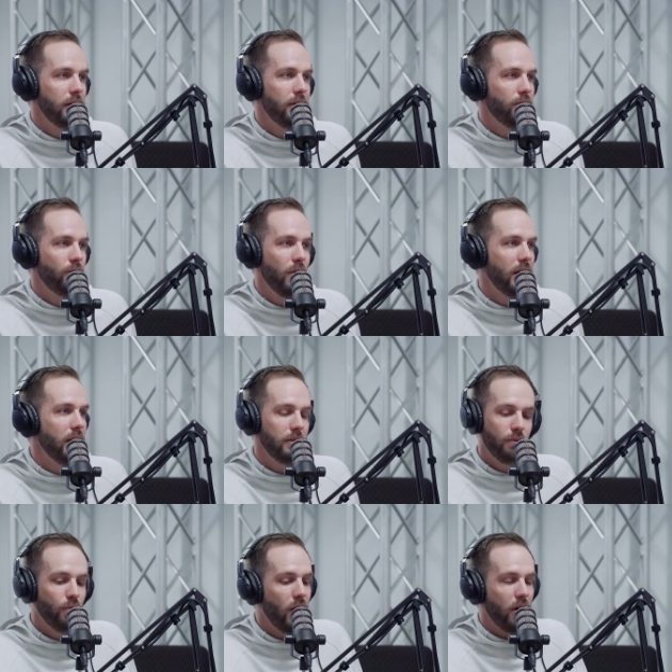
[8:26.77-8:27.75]
Right. what
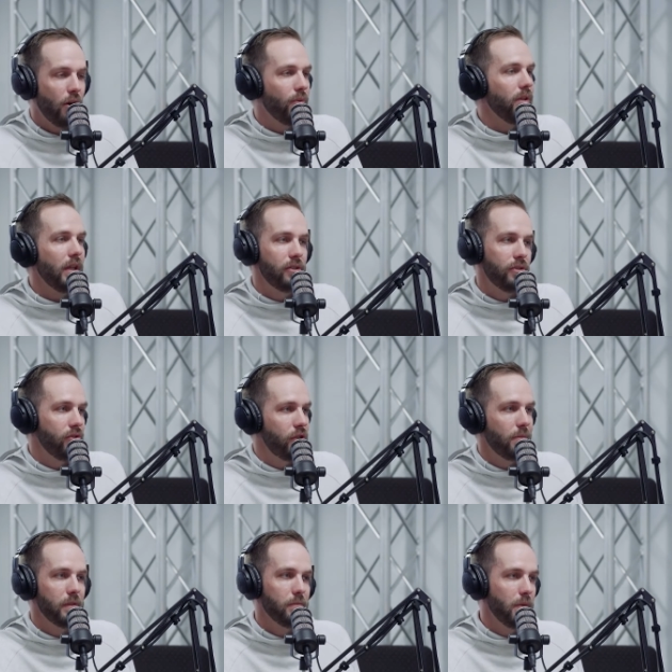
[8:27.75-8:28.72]
what our
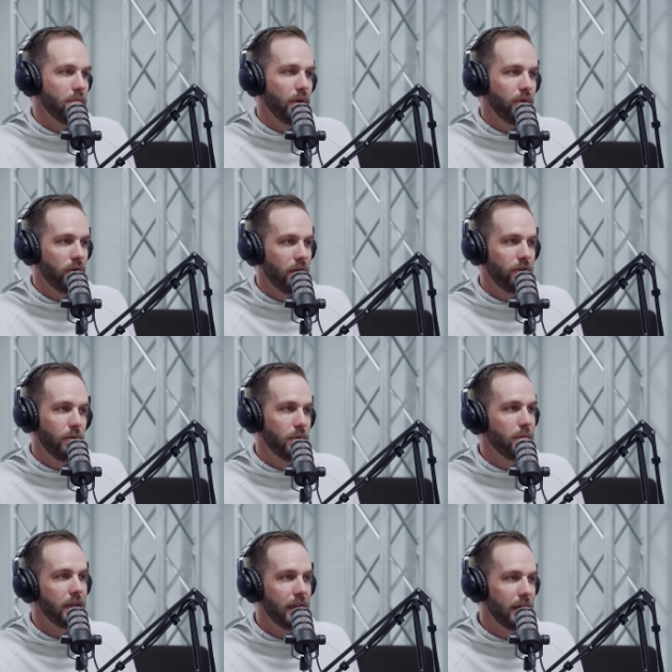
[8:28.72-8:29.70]
relationship has been built on from the
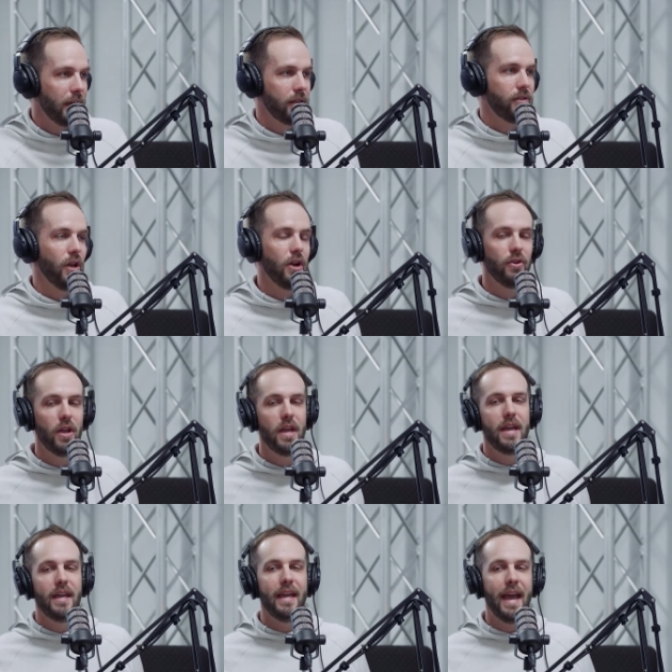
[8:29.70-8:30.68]
beginning. So right.
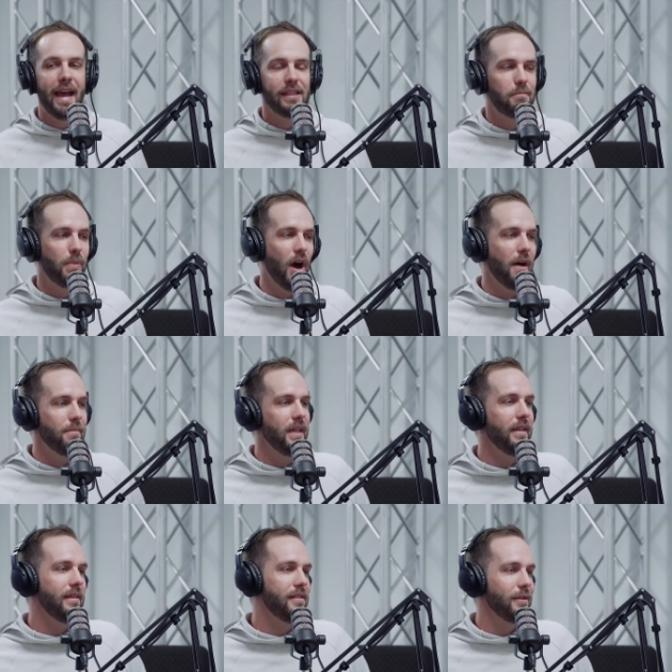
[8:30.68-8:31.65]
it has bought
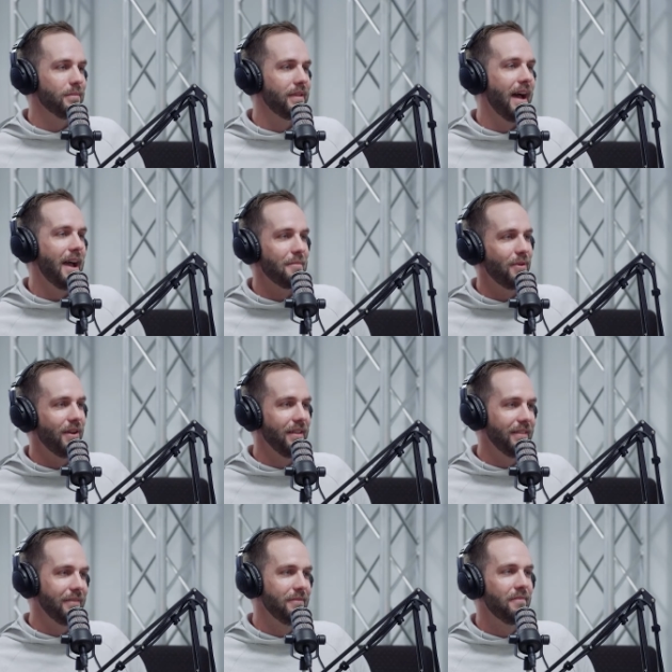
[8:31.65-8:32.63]
me some time
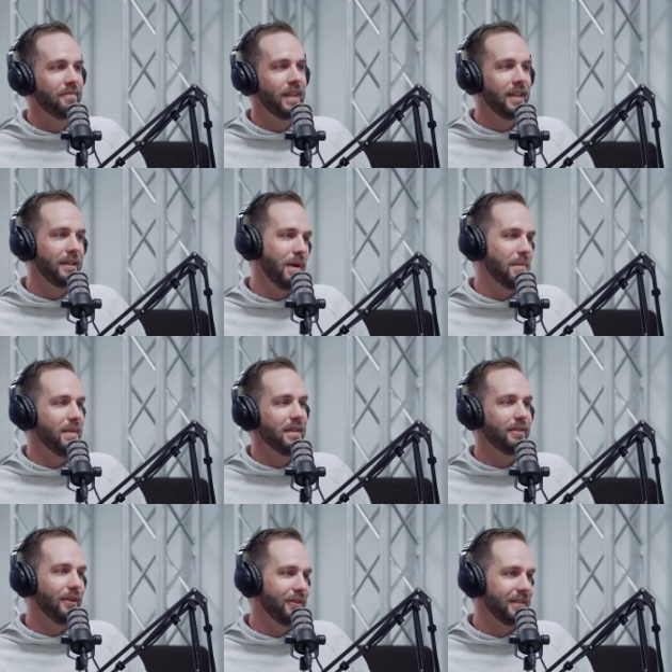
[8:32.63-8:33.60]
on my
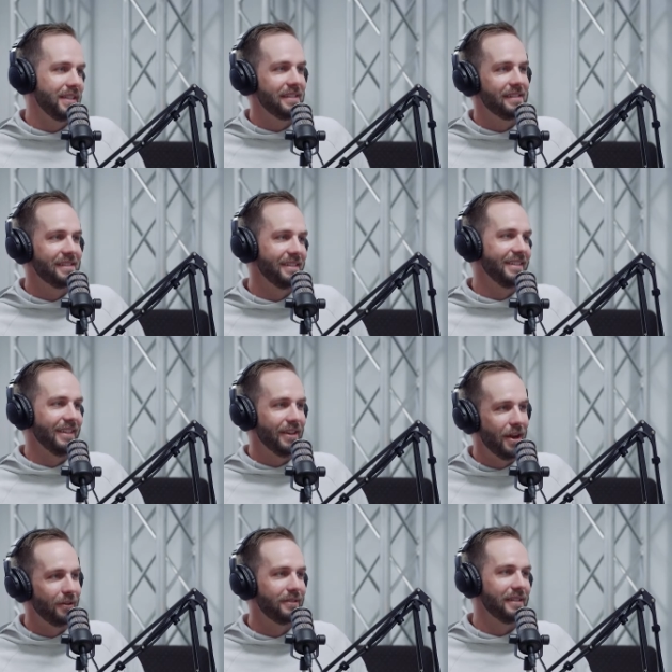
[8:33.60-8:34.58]
mid 30s. There you go. You
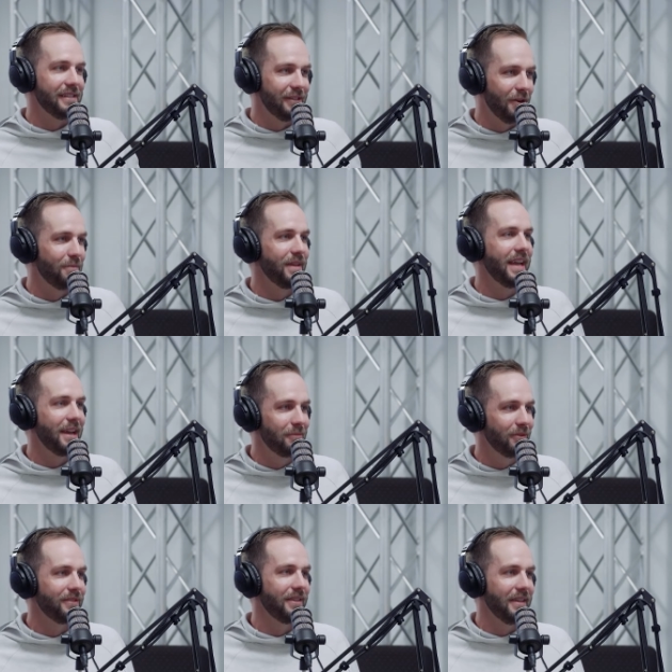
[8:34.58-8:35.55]
know, to still be
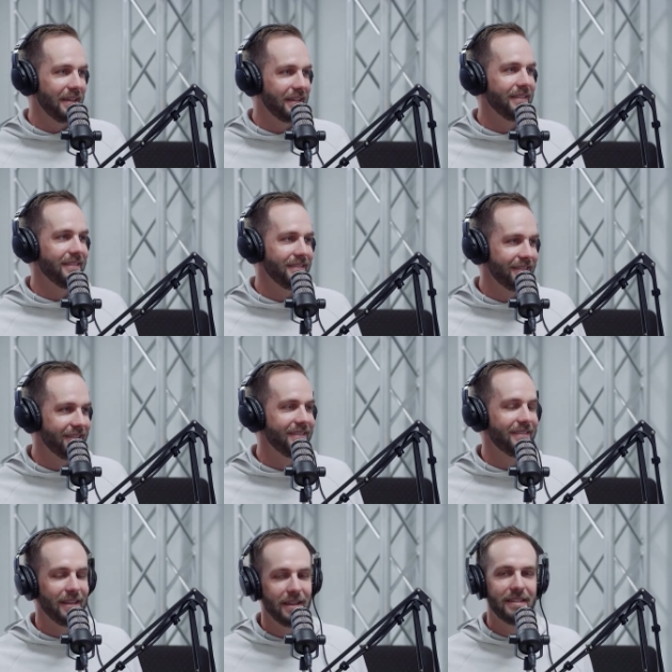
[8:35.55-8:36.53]
able to That's
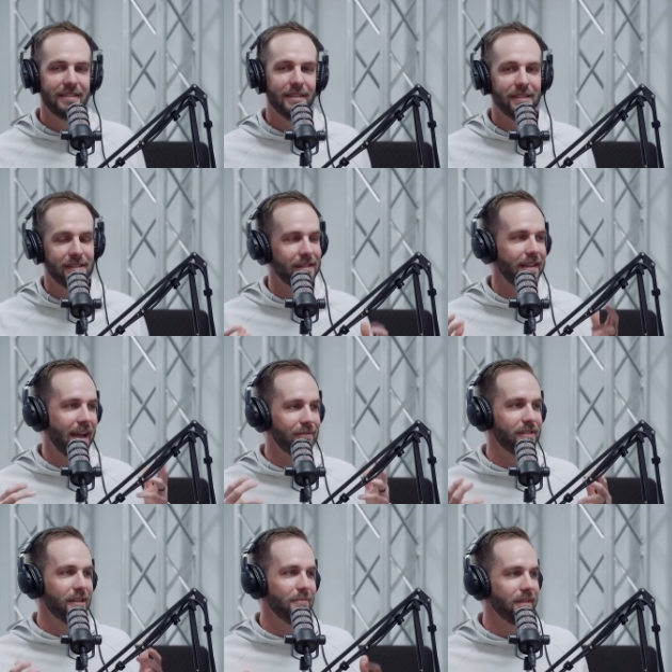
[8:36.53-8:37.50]
right. to to have
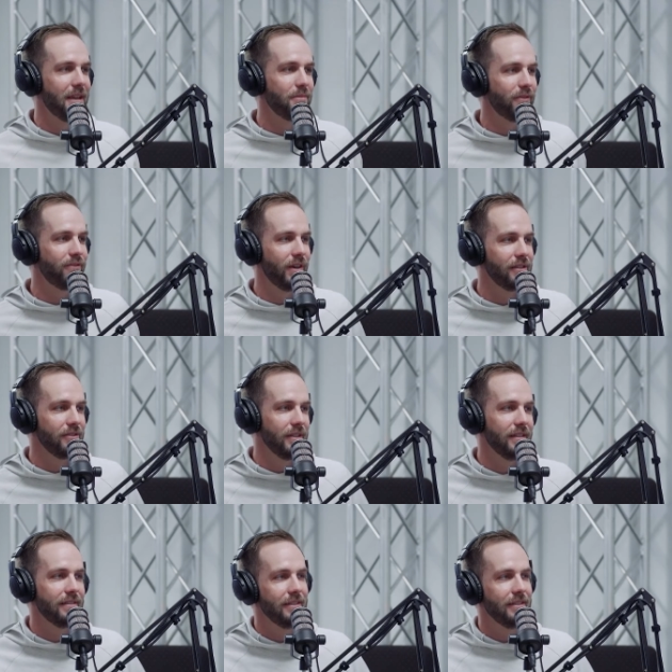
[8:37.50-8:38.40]
some type of freshness.